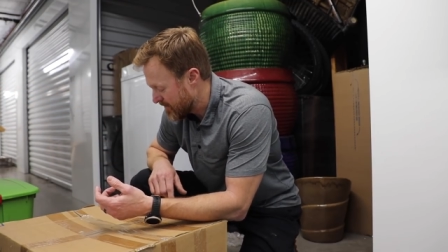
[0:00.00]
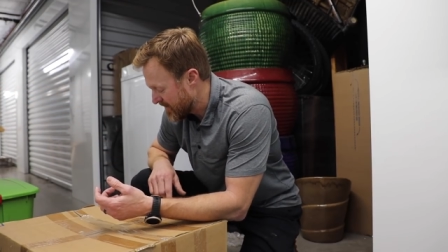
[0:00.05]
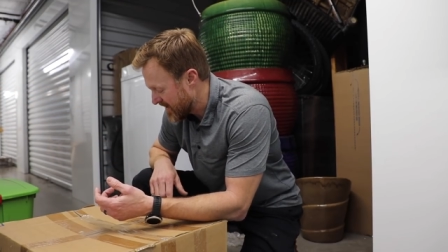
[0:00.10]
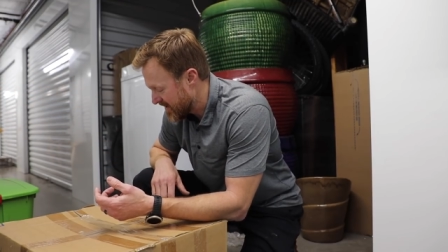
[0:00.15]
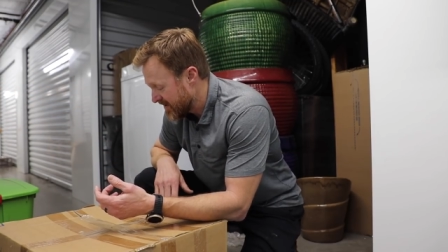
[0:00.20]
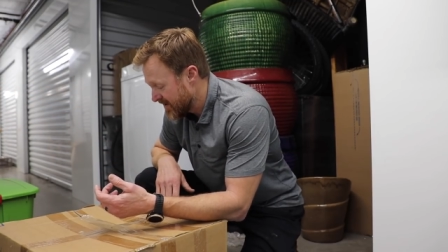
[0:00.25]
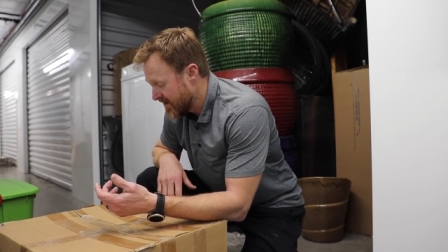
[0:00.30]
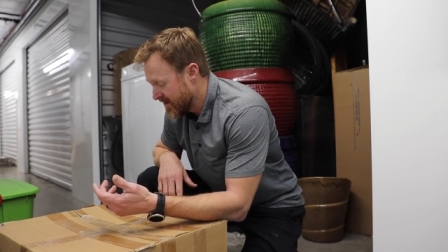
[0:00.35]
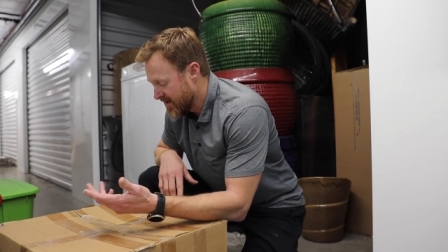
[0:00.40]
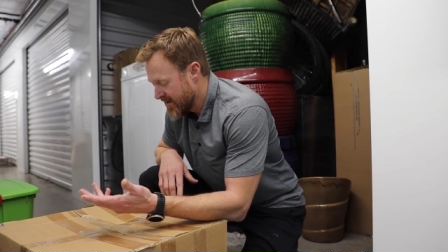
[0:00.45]

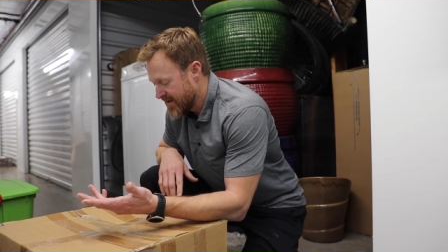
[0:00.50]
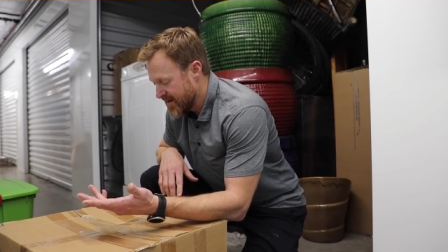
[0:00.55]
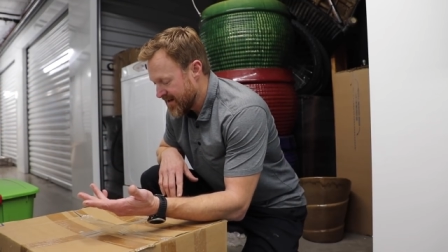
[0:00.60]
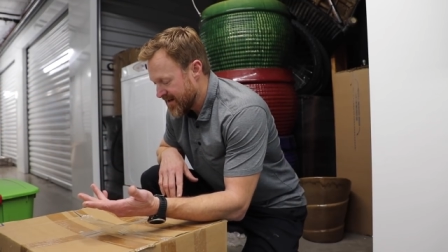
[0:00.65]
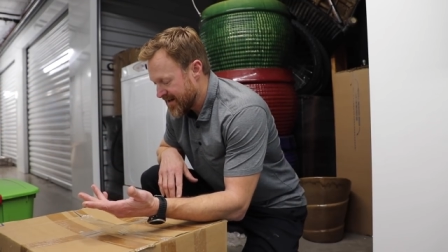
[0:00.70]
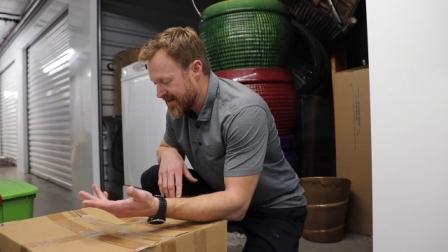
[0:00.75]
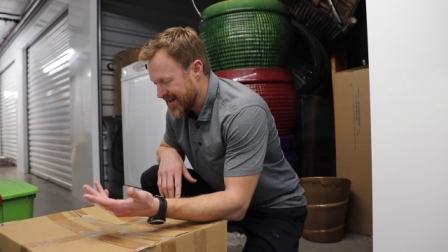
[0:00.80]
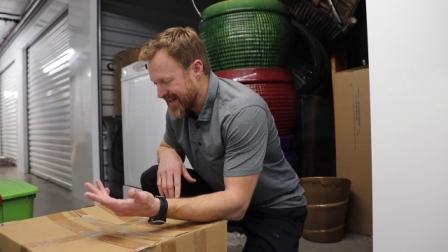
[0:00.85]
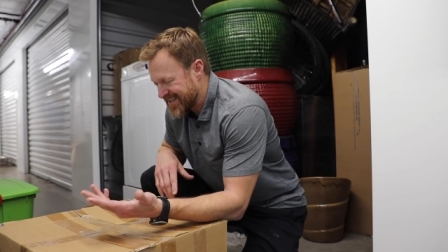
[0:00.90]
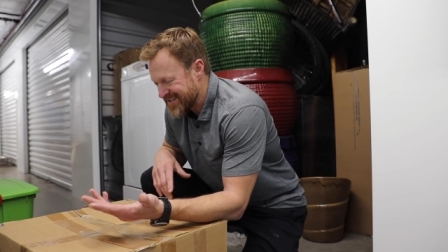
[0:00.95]
But
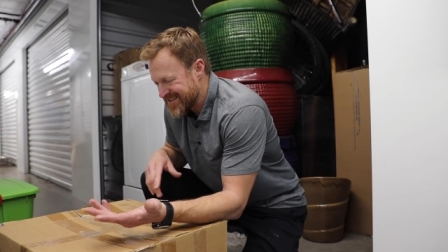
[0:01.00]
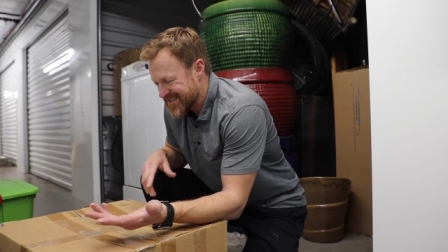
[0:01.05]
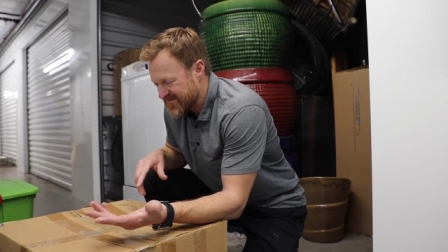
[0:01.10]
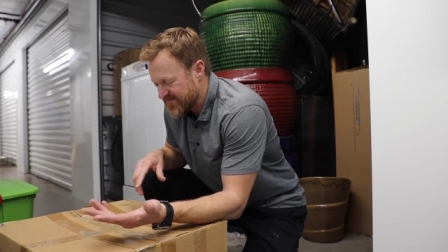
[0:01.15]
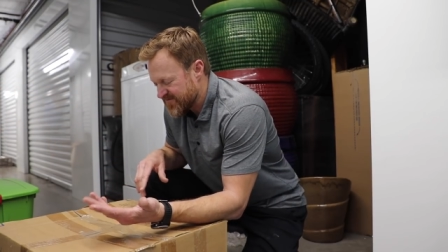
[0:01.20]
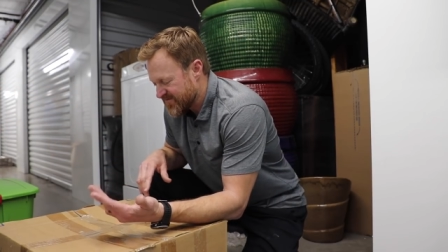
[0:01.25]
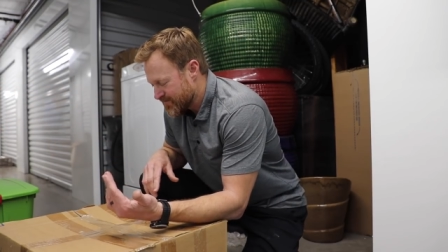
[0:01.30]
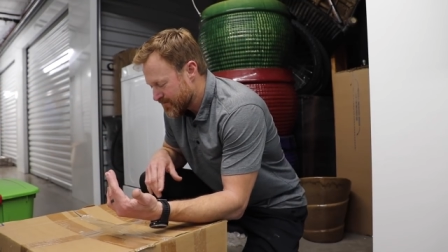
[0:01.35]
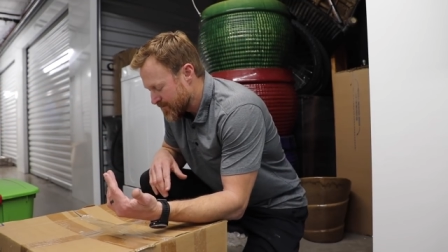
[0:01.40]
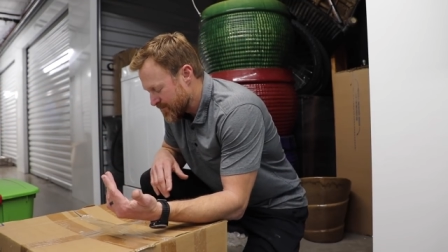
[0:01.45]
uh, I
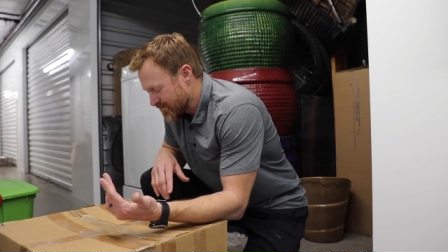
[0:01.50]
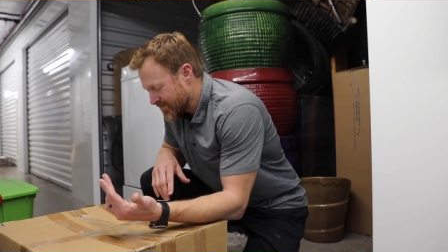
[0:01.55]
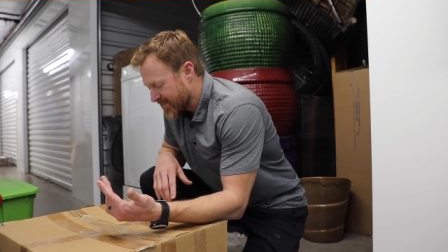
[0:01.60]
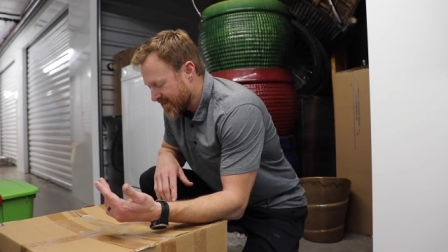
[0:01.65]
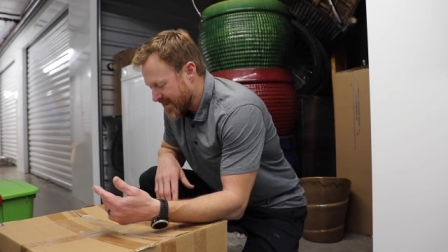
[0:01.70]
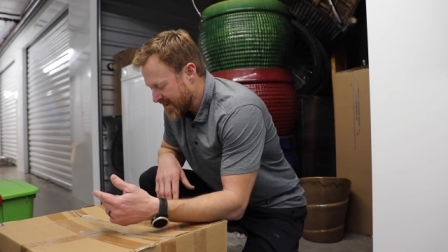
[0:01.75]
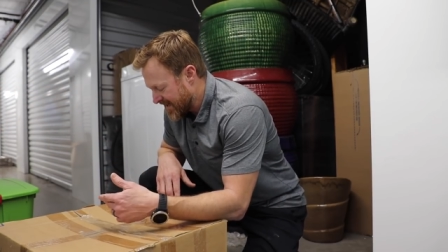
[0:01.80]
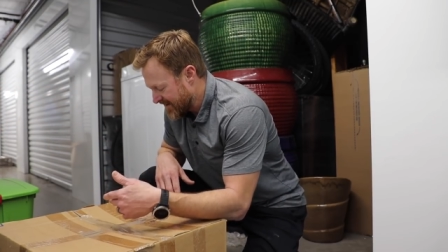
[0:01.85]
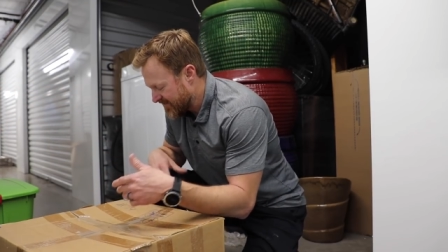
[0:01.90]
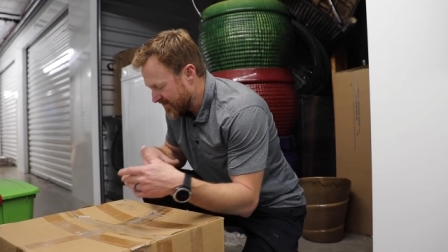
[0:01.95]
just,
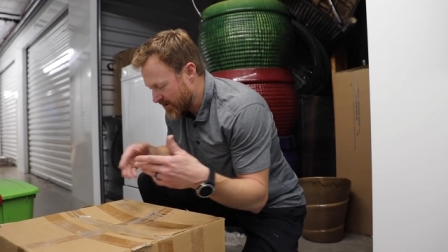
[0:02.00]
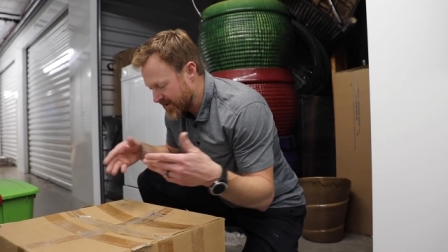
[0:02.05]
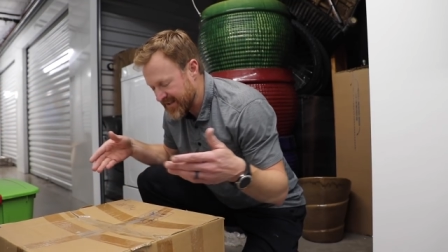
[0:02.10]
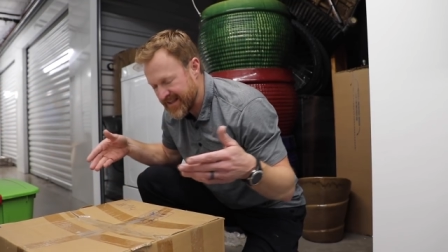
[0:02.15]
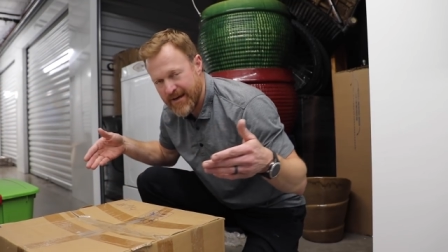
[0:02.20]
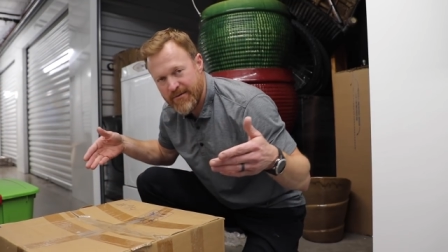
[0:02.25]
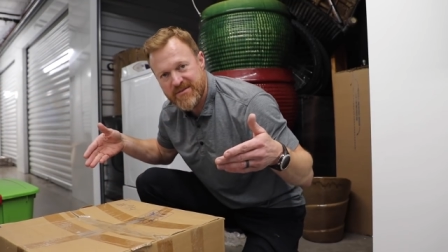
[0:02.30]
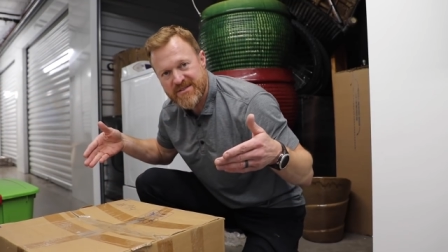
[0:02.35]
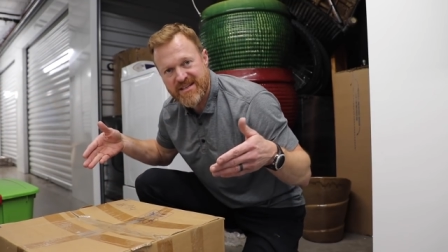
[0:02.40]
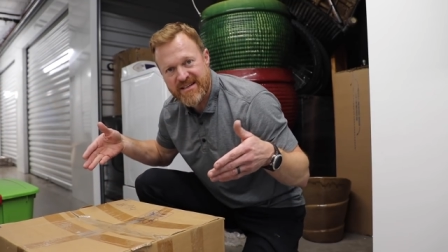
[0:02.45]
I felt like
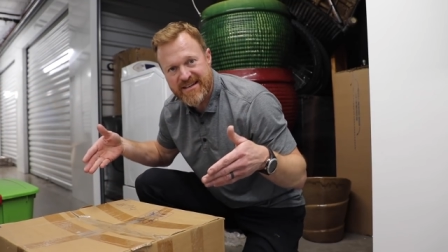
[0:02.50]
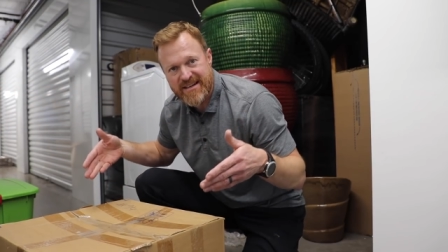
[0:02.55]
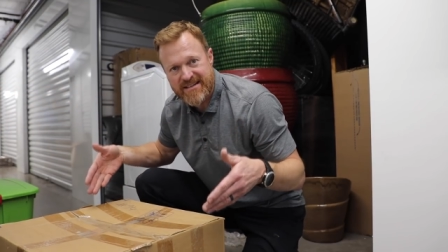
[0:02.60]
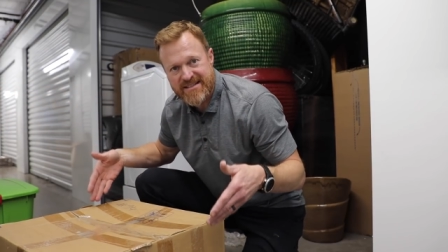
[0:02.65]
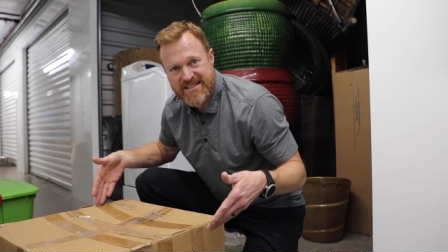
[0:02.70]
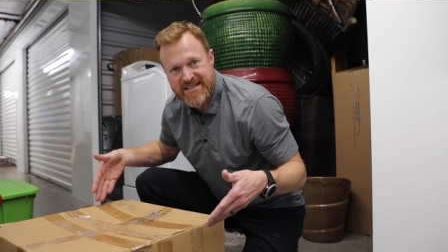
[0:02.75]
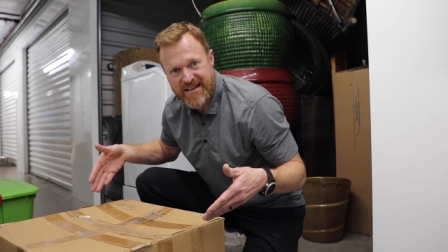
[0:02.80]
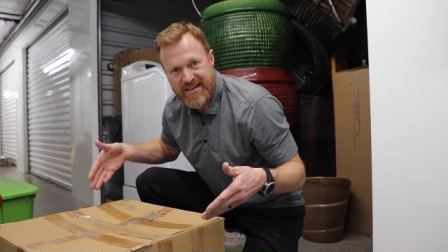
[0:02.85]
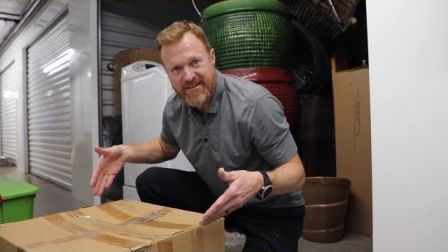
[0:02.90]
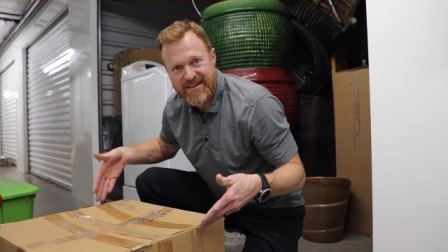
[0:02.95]
that was a,
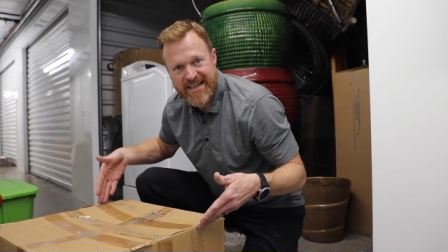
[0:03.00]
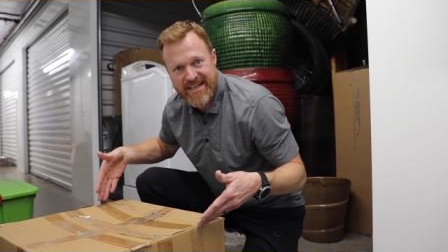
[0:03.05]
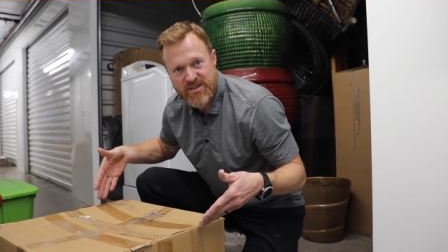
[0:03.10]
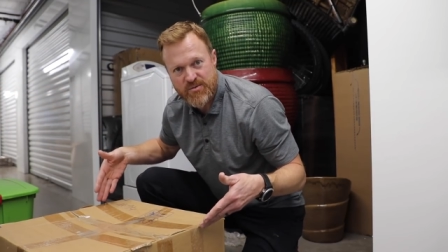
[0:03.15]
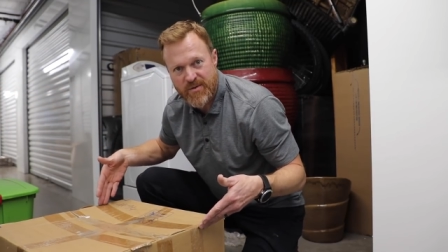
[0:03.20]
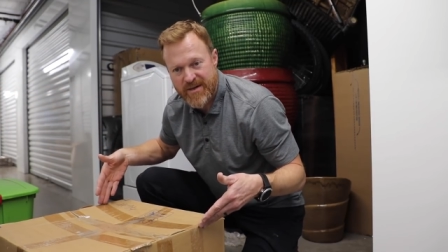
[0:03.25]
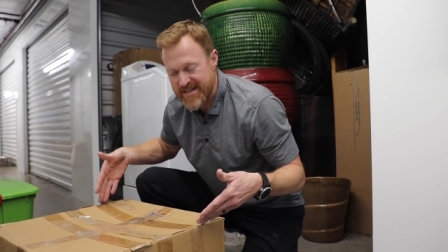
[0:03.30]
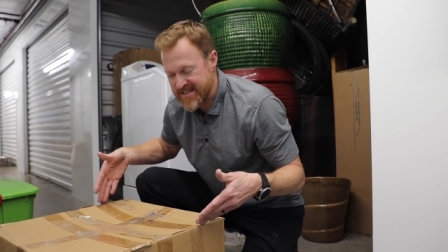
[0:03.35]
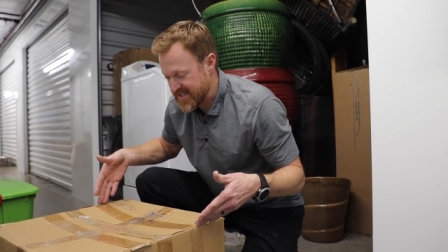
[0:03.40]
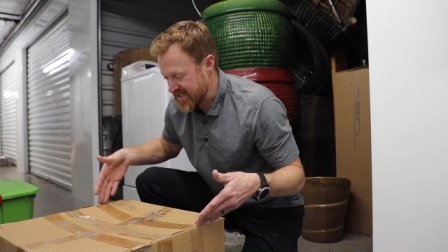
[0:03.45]
a, a,
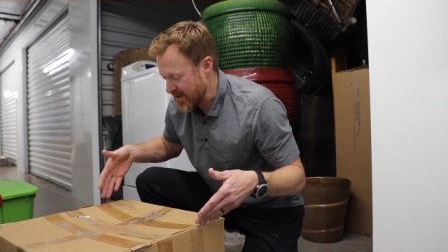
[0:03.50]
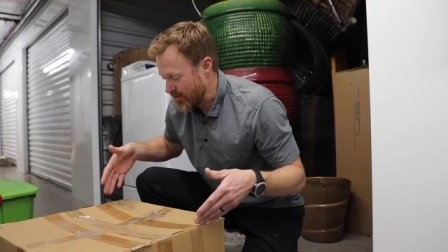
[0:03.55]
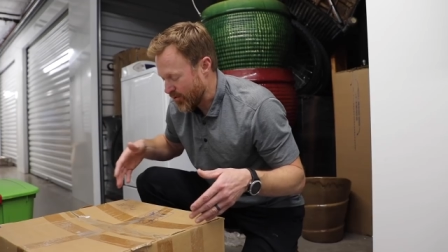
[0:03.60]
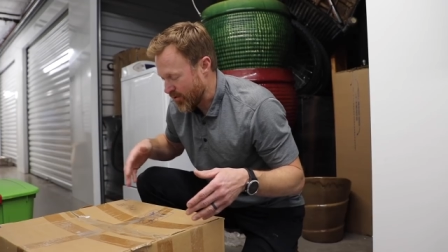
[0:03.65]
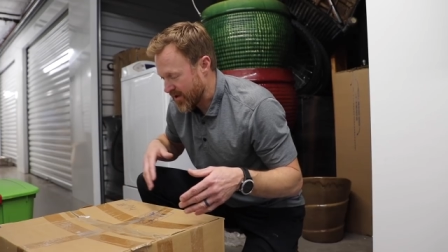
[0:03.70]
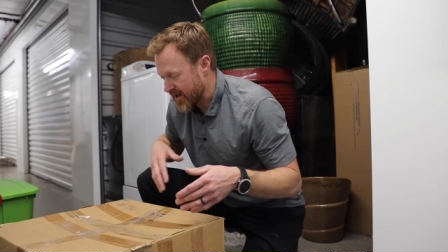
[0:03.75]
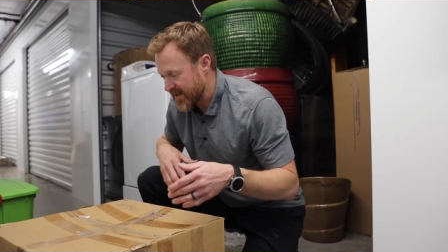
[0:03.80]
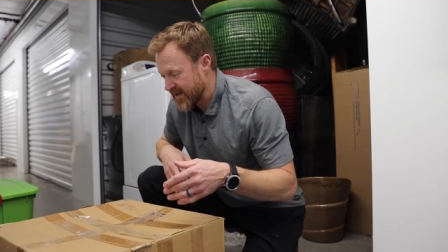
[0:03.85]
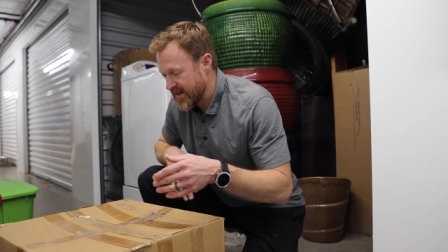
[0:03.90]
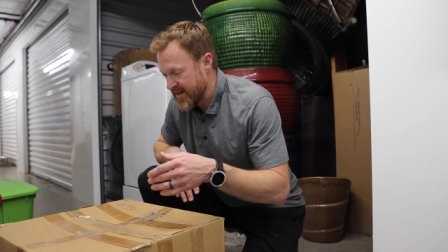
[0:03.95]
nice way to stay
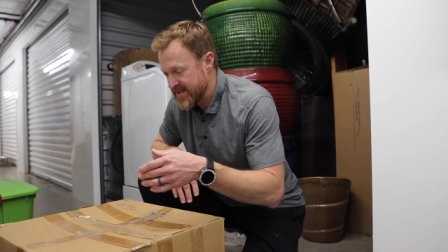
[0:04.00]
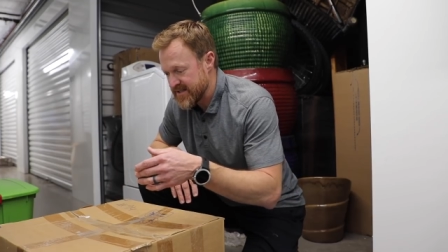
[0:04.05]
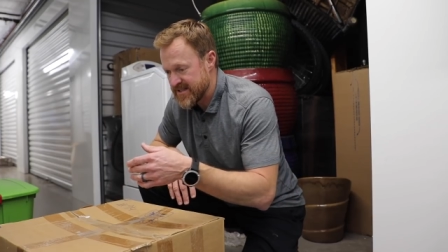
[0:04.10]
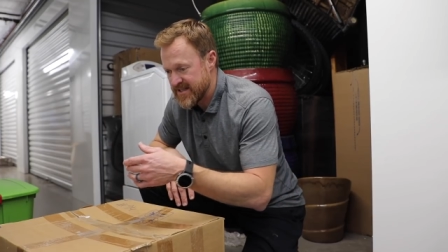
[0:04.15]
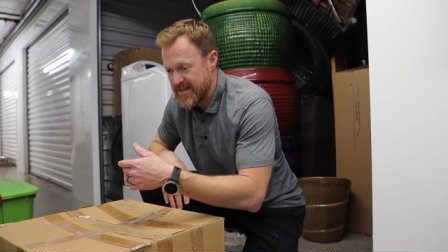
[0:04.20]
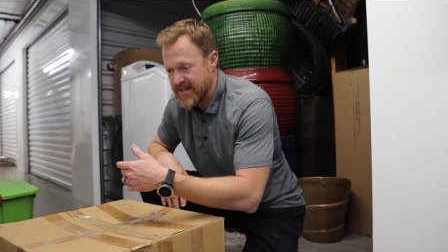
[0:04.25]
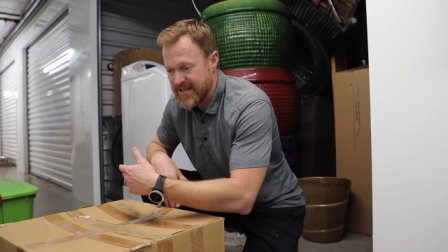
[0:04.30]
organized.